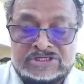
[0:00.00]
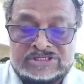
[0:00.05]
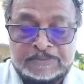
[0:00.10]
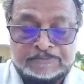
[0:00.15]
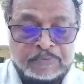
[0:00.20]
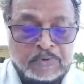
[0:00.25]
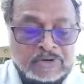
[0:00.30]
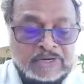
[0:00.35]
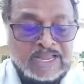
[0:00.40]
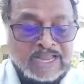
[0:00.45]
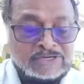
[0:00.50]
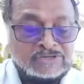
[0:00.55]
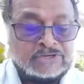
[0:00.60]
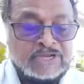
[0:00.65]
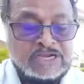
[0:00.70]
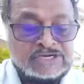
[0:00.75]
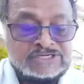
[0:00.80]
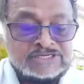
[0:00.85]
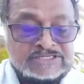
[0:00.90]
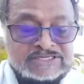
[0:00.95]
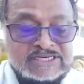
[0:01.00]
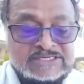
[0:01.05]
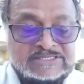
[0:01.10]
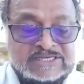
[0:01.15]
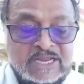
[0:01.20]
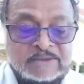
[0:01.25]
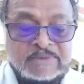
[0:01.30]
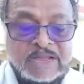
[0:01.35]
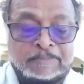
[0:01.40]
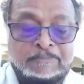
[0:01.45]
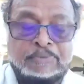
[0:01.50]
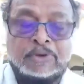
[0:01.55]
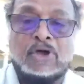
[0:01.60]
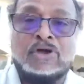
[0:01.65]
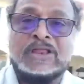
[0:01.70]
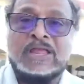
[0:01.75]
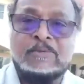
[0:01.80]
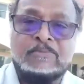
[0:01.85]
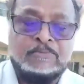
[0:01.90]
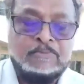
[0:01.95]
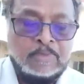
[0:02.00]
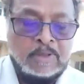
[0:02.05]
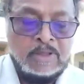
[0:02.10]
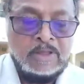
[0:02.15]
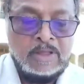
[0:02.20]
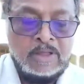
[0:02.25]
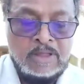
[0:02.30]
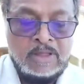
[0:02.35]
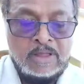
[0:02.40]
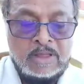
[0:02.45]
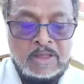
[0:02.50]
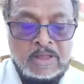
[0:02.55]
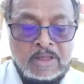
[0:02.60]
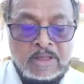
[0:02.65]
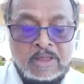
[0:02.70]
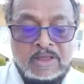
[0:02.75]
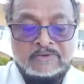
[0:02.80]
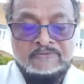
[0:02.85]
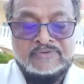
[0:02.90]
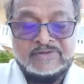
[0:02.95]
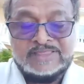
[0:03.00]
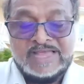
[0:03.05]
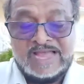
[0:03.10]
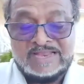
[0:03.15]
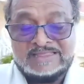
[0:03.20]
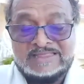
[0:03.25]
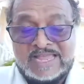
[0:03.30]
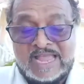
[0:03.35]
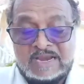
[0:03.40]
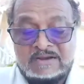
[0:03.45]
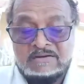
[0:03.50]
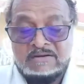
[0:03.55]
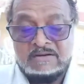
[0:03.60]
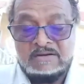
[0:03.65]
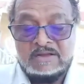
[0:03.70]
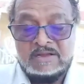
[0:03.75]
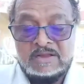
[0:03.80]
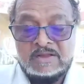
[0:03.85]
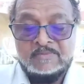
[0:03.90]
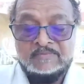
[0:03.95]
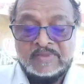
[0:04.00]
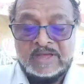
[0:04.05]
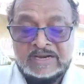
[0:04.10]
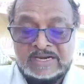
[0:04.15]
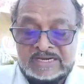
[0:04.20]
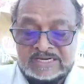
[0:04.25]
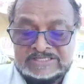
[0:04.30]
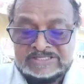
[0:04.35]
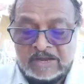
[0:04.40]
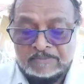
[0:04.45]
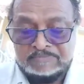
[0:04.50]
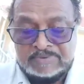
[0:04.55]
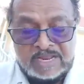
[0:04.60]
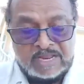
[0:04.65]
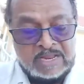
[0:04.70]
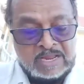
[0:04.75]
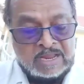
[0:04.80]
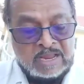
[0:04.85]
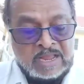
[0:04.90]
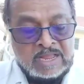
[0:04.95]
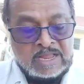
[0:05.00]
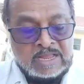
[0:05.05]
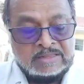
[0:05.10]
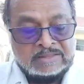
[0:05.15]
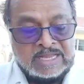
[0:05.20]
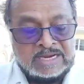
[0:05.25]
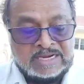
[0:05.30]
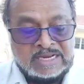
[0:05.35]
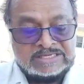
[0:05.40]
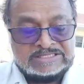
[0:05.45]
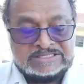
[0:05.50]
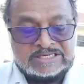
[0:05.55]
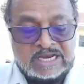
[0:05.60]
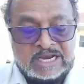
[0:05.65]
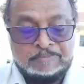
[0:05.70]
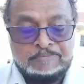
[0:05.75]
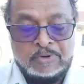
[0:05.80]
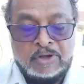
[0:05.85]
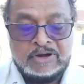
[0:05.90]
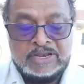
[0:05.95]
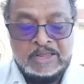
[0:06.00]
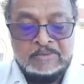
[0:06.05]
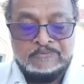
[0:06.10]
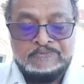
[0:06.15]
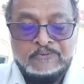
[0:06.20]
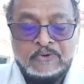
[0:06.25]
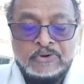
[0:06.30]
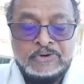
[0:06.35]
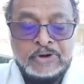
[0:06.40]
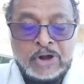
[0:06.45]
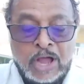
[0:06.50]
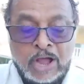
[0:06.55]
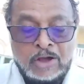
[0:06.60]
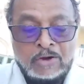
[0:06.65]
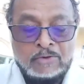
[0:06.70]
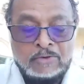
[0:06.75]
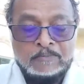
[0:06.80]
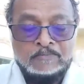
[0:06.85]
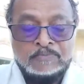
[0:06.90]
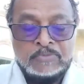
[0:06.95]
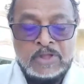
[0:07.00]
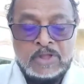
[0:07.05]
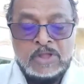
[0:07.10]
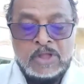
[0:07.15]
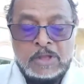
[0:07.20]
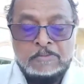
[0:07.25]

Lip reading: to support the education system. I applaud him for that then, and it is something that I still applaud him for now.